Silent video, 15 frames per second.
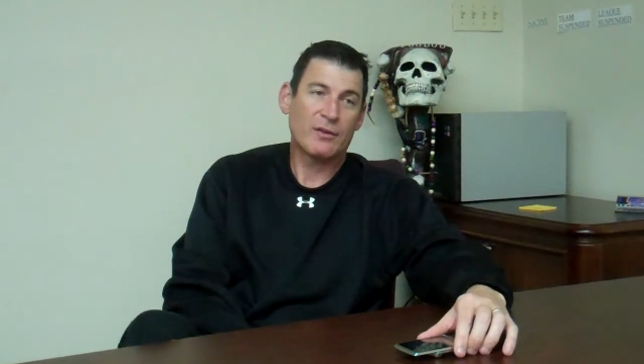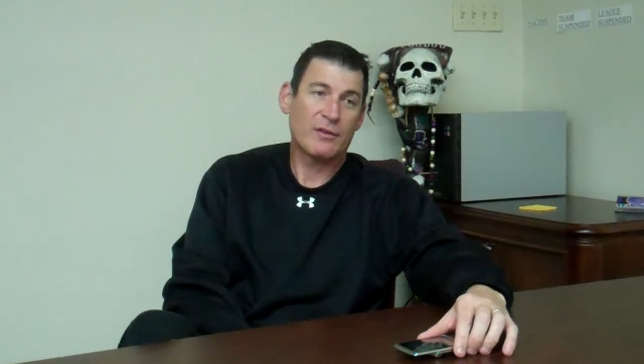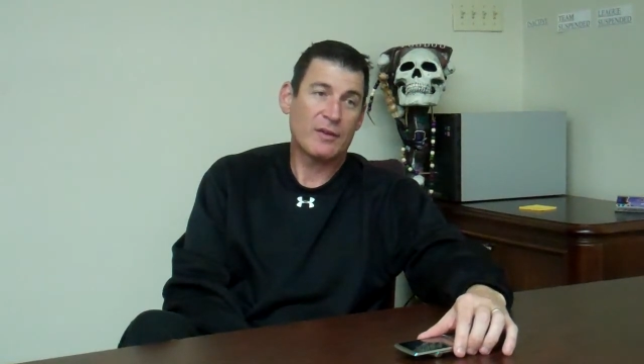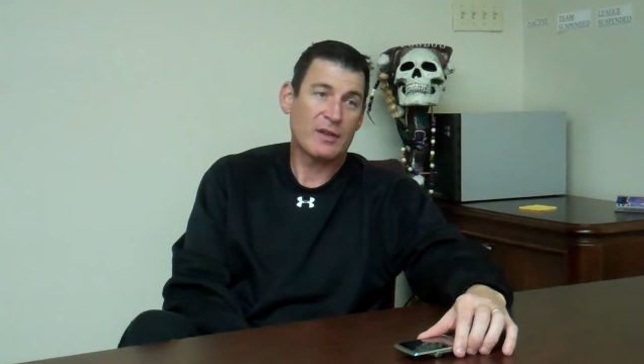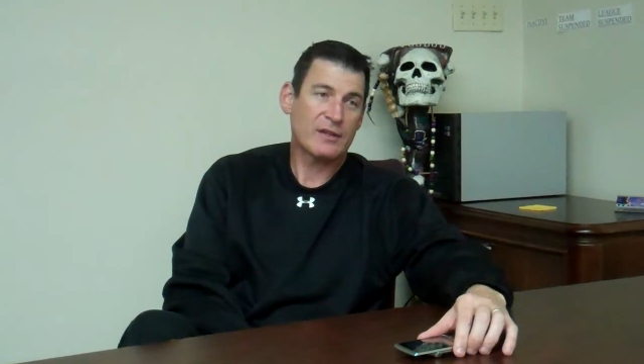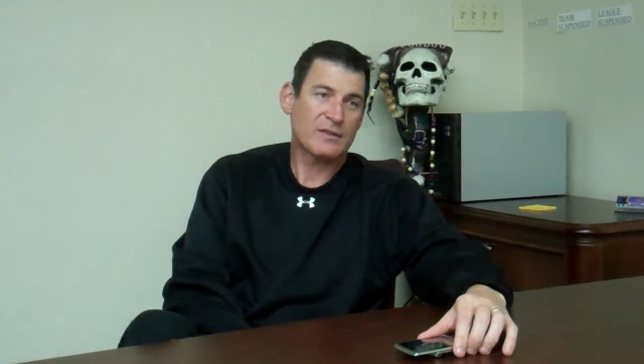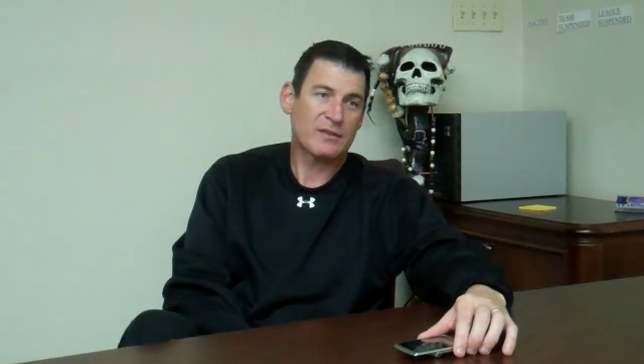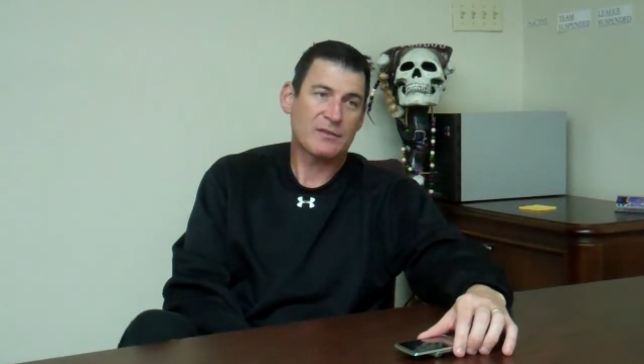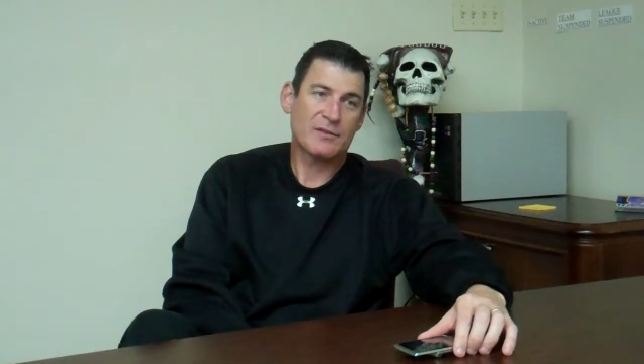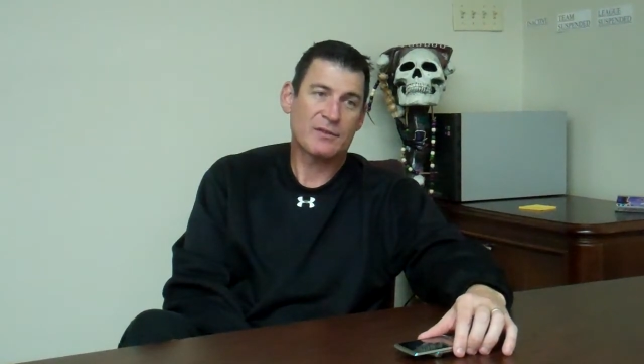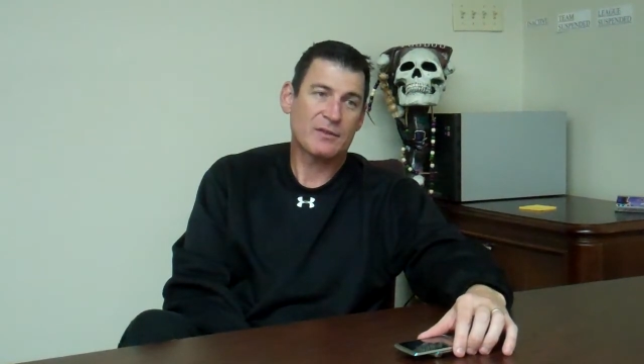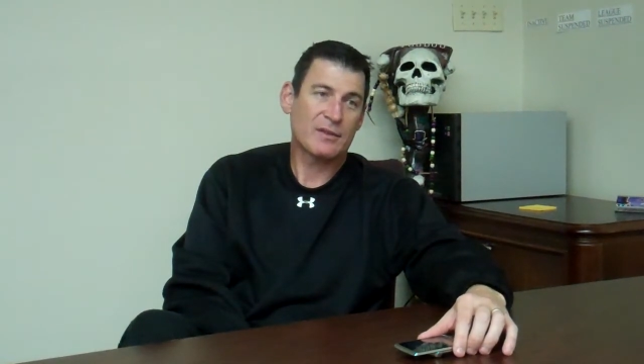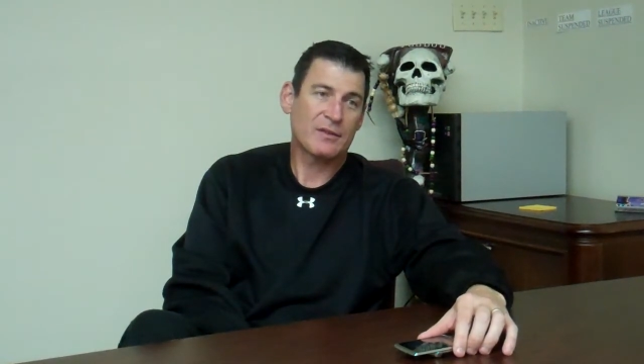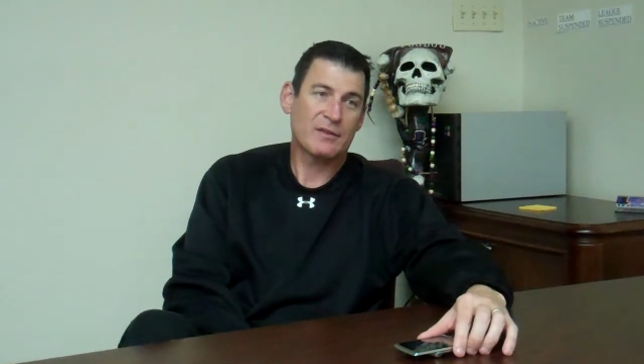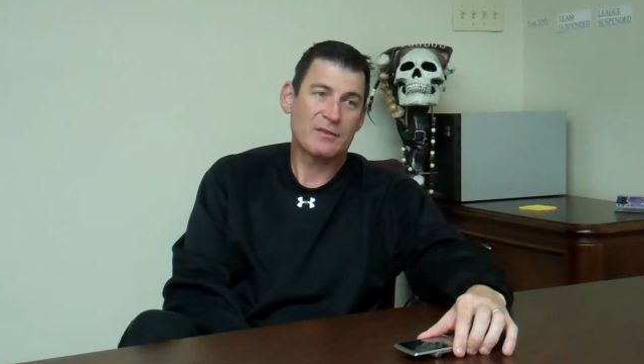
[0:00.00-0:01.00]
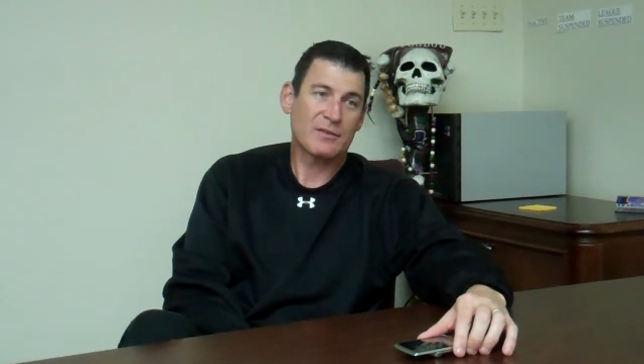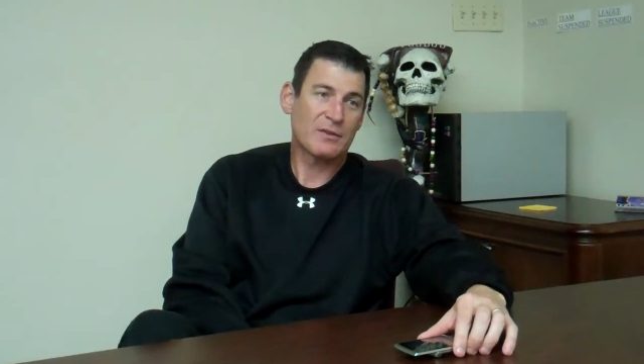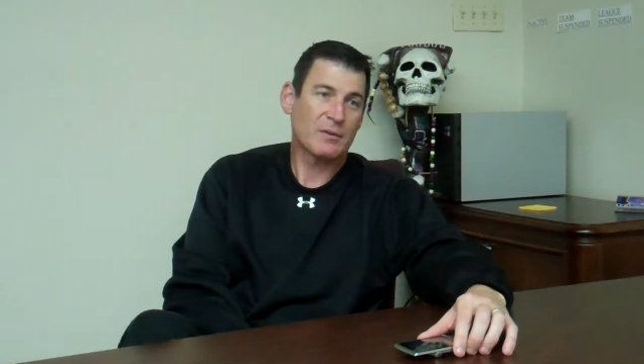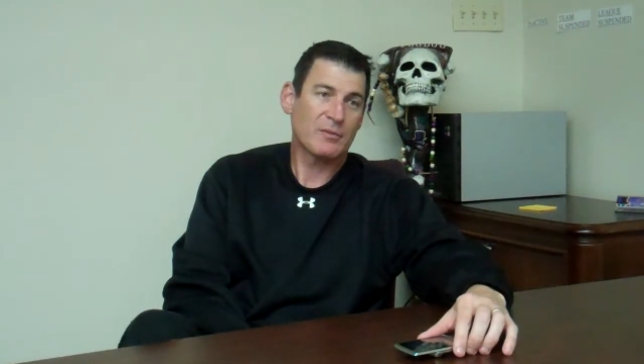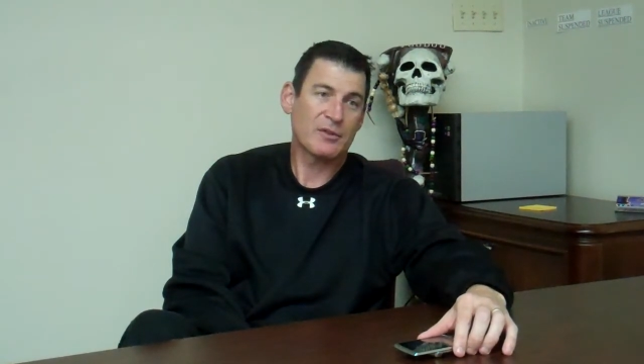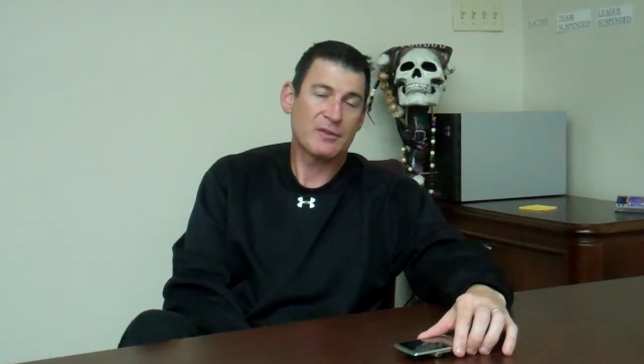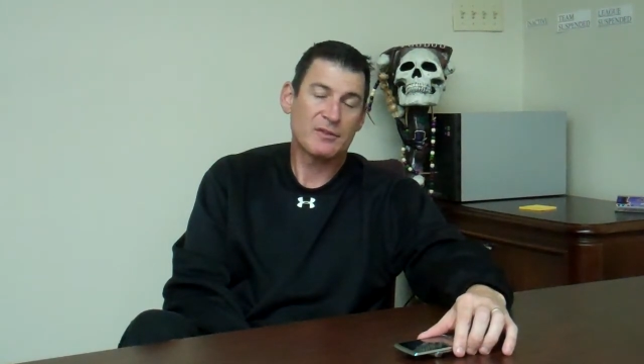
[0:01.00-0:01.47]
good things in the in the
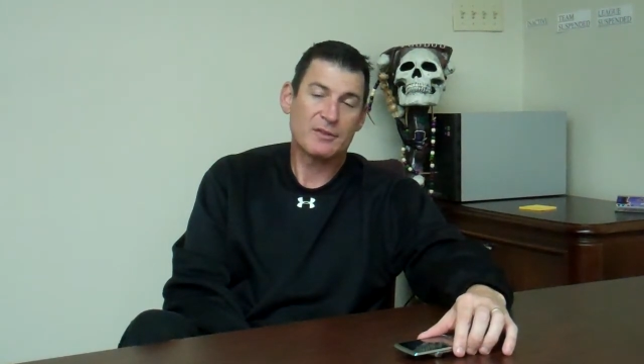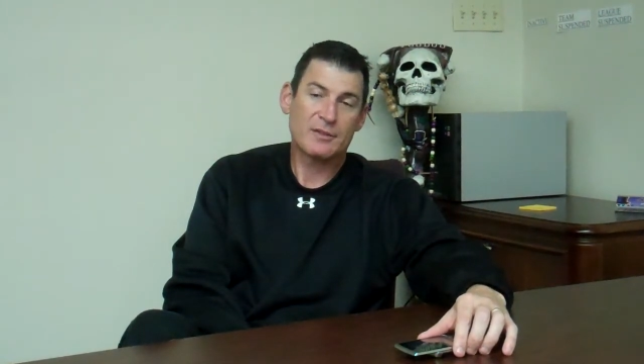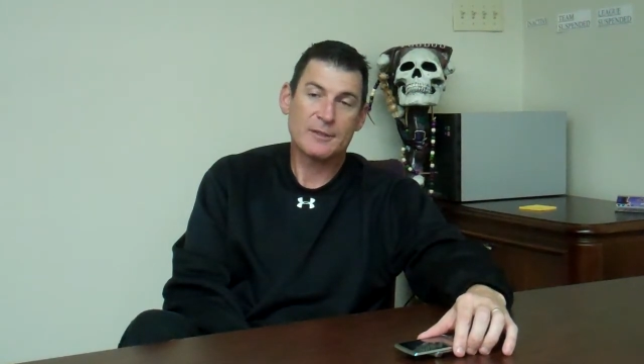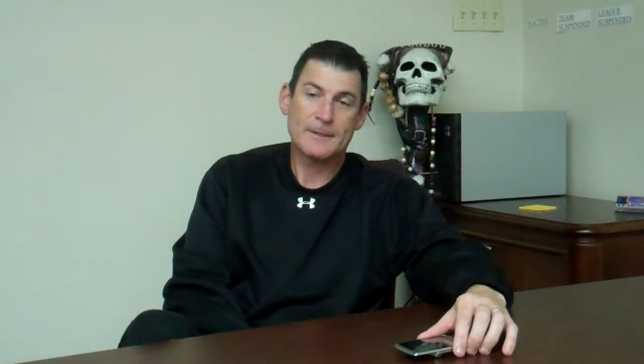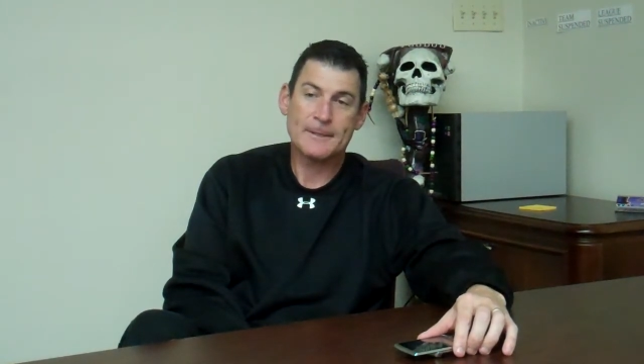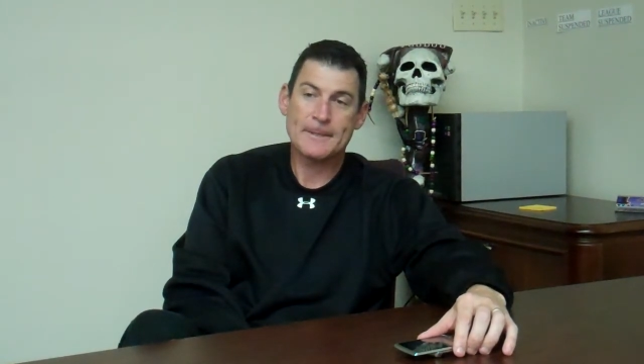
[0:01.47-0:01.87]
scrimmage.